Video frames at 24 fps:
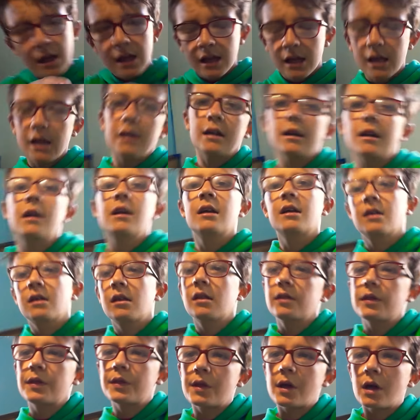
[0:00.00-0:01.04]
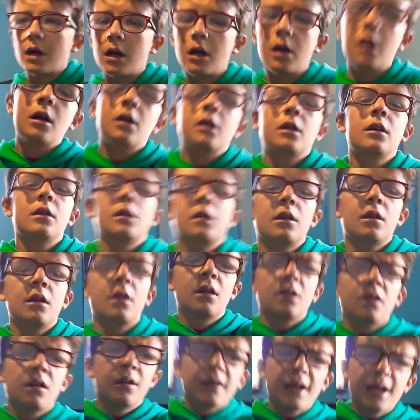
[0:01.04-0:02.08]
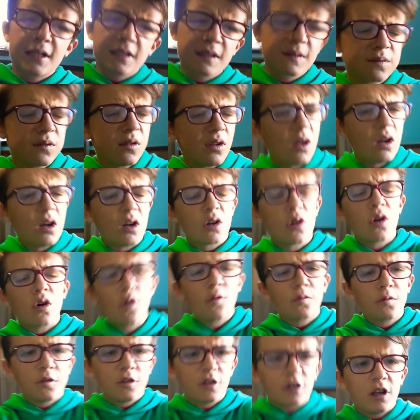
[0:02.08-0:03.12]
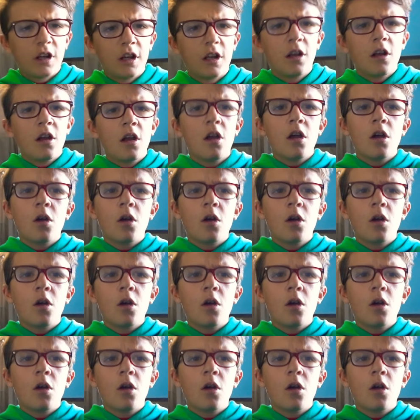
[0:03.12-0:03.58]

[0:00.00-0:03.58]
in the next vlog, hopefully